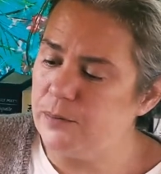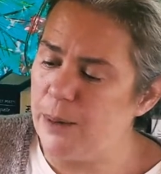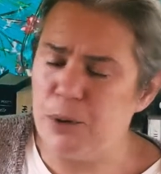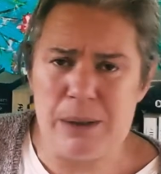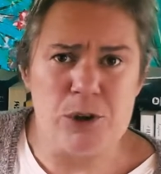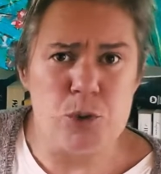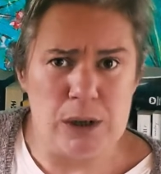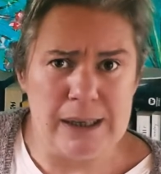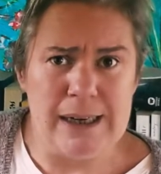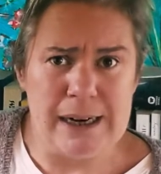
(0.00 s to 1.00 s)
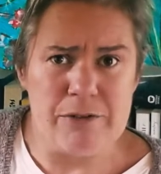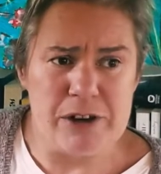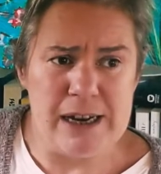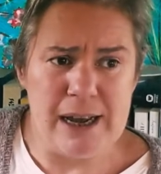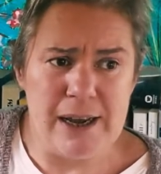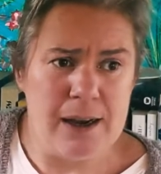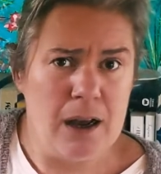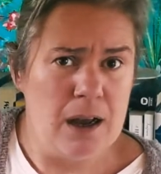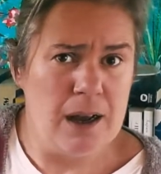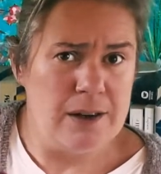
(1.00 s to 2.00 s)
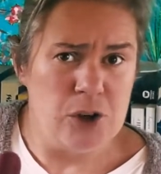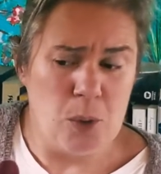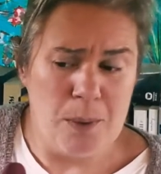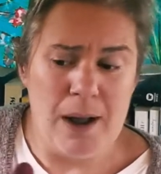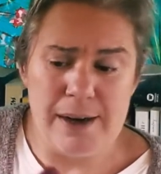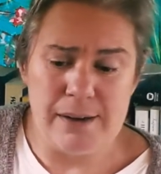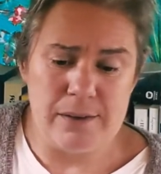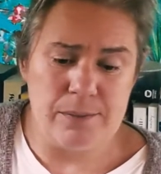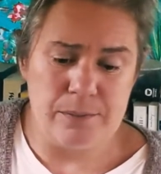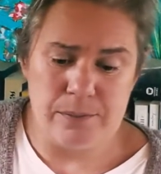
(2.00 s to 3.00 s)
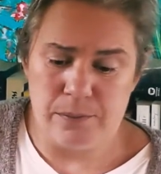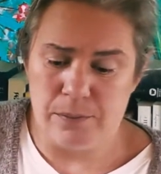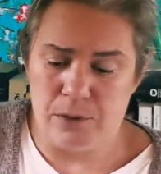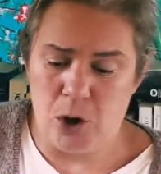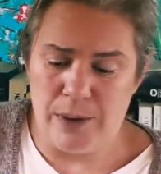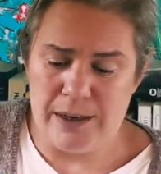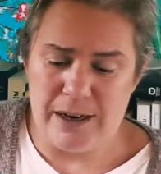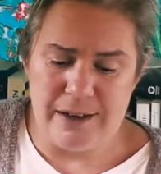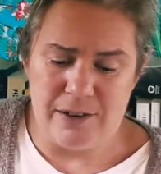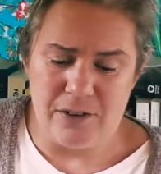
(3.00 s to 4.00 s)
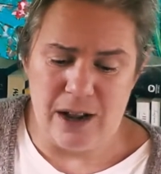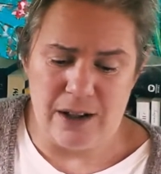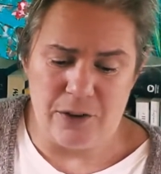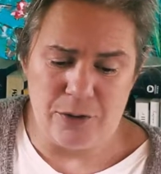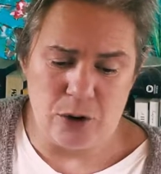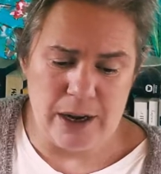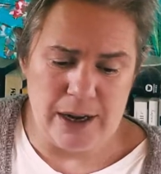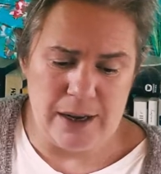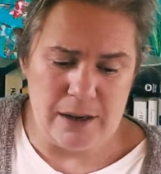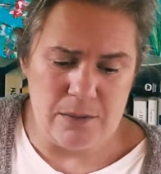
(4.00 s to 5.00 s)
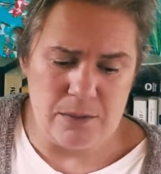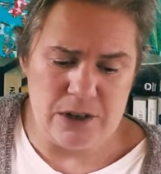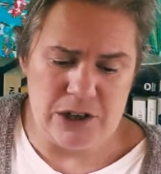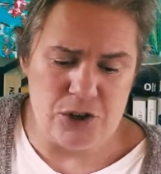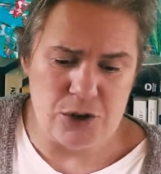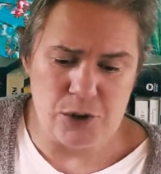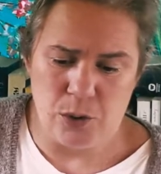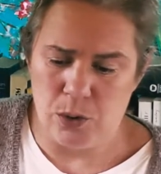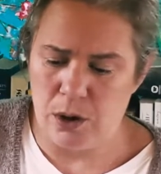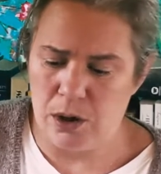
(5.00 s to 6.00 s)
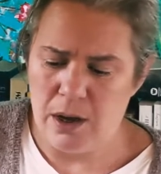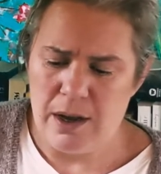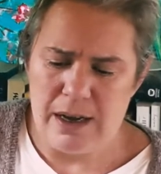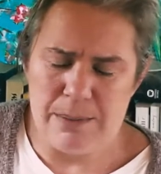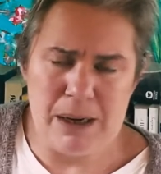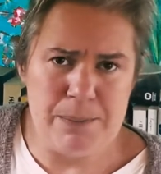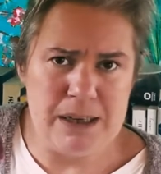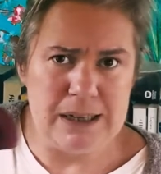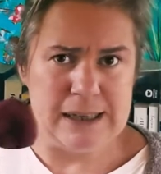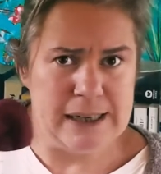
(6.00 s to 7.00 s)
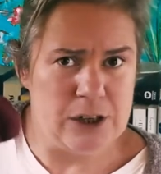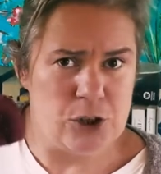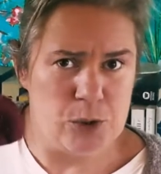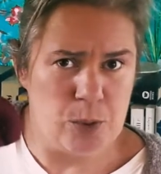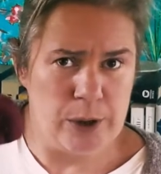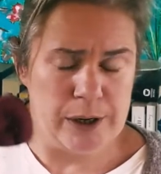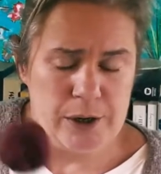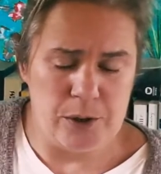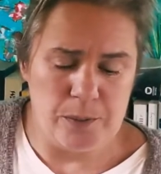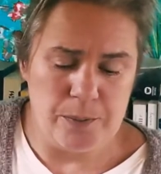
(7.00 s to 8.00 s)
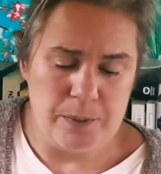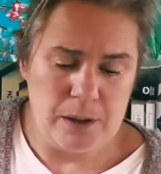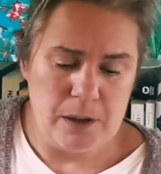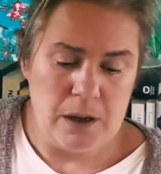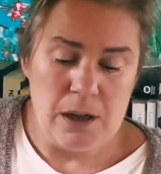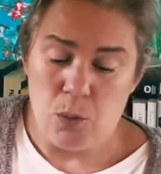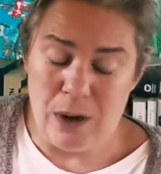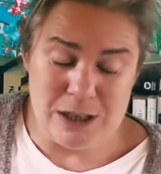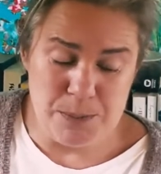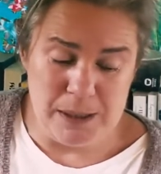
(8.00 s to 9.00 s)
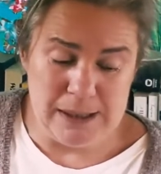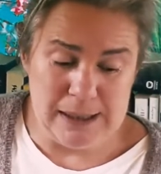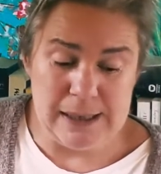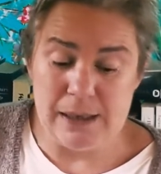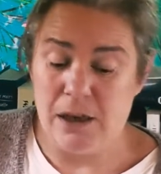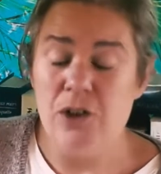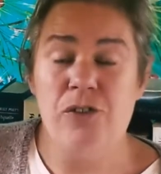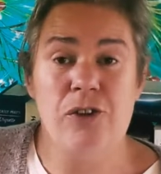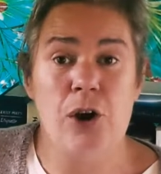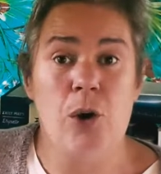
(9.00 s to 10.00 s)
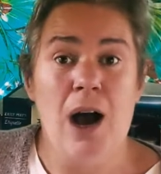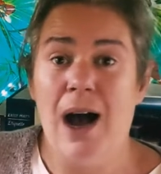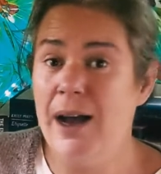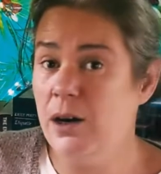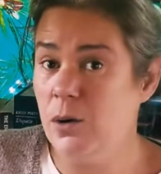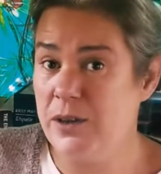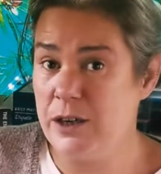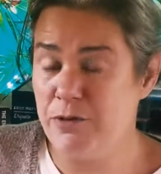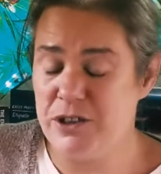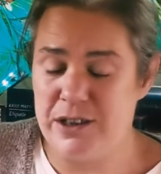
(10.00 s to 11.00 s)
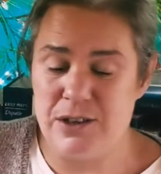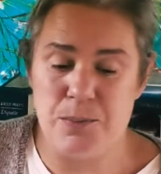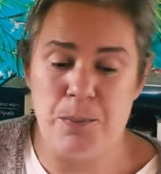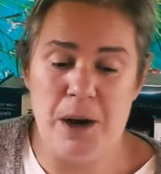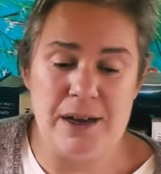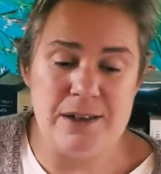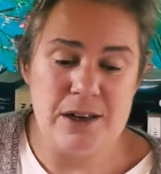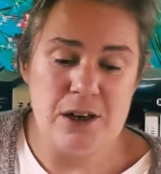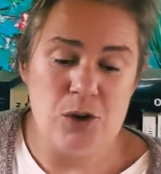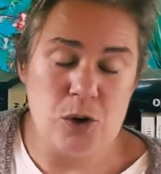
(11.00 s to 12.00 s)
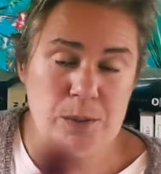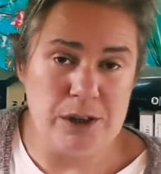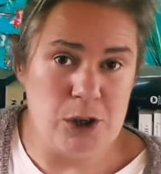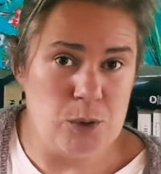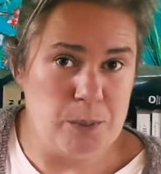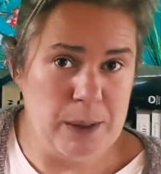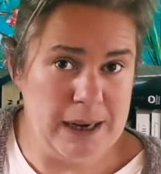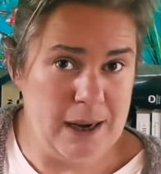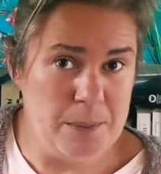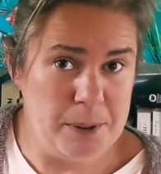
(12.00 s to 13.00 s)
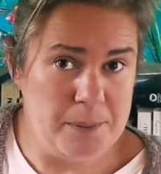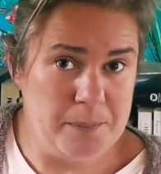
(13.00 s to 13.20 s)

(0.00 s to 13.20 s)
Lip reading: I pretty much wear linen every day. I don't mind going down needle size for a t-shirt, or it might be a Lydia 2.0. Wet spun linen. So, I don't know what the difference is, but normally you would pick up,